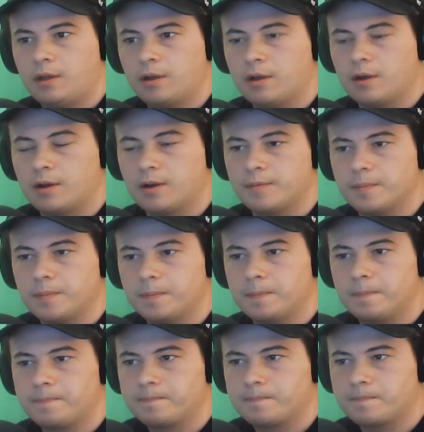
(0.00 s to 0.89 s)

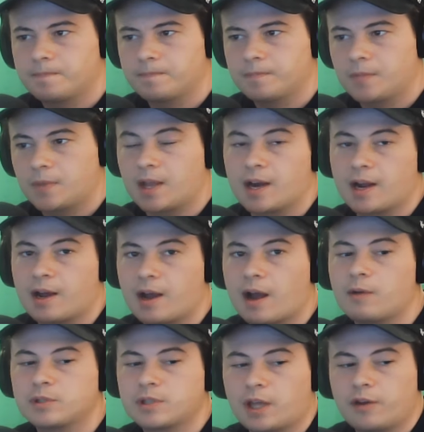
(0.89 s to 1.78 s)
Um, and I,
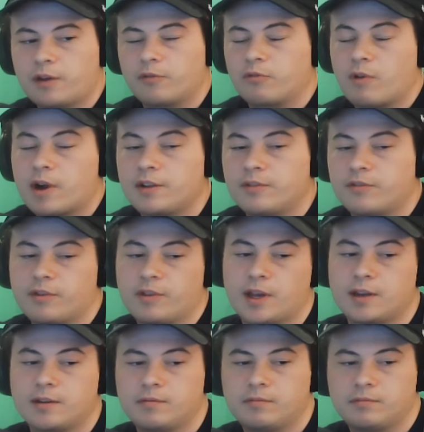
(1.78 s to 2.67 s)
I was kind of ready for
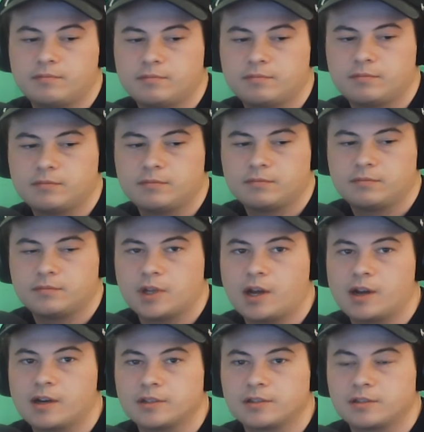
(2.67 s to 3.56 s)
that,
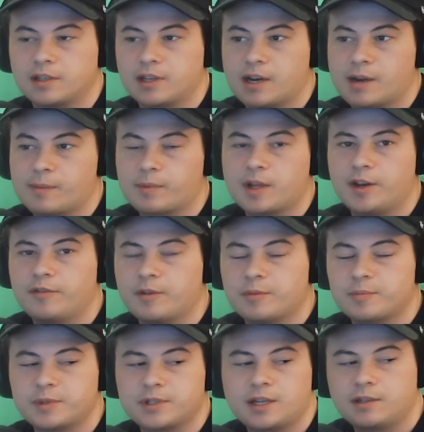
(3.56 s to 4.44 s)
honestly. And I'm kind of
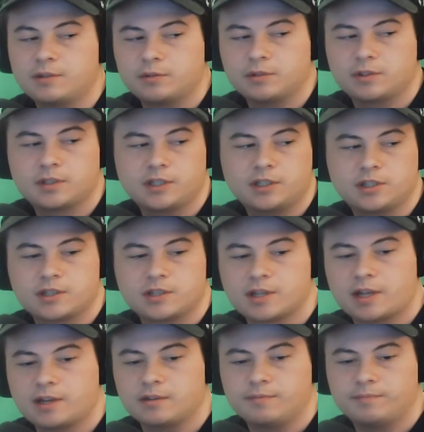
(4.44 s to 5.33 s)
upset it was it
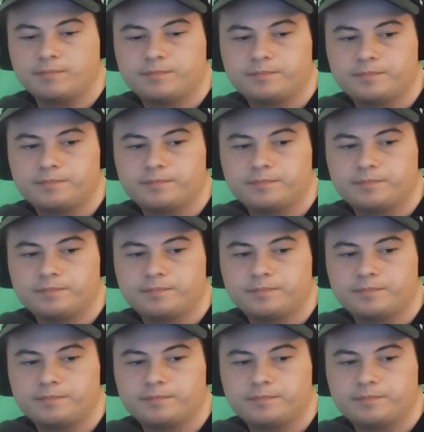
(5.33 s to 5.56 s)
just ended.